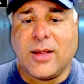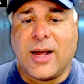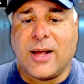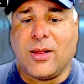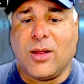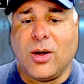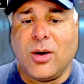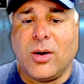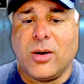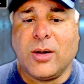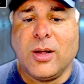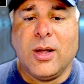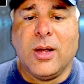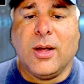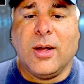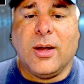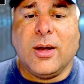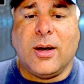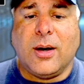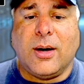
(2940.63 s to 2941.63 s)
long,
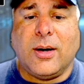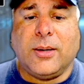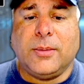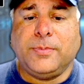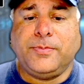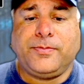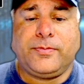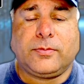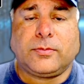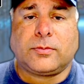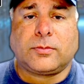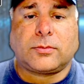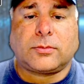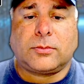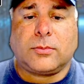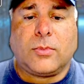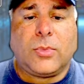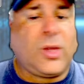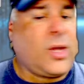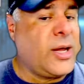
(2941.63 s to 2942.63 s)
it
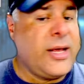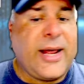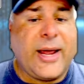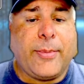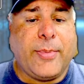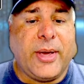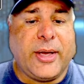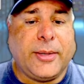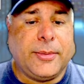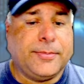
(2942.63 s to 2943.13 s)
ain't me.